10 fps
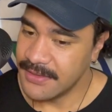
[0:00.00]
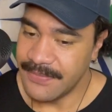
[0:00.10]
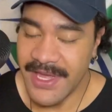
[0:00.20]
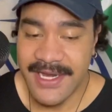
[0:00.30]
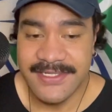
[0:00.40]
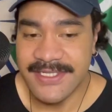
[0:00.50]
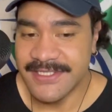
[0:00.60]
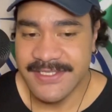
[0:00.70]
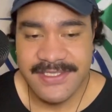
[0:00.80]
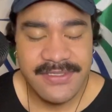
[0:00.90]
Man, and
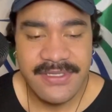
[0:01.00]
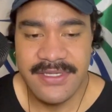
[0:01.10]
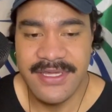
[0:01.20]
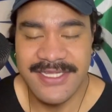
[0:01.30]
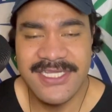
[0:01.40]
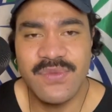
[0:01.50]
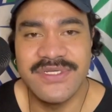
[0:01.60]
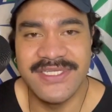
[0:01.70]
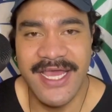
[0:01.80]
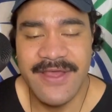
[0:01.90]
it's
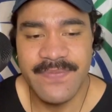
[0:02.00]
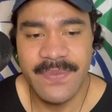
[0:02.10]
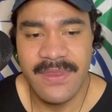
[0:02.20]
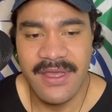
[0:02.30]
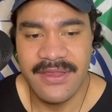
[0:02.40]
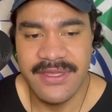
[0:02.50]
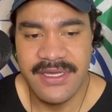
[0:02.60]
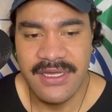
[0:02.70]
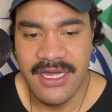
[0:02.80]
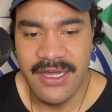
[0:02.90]
anyone's game, I
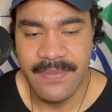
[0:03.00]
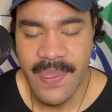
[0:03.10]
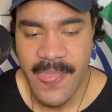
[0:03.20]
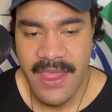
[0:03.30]
think. The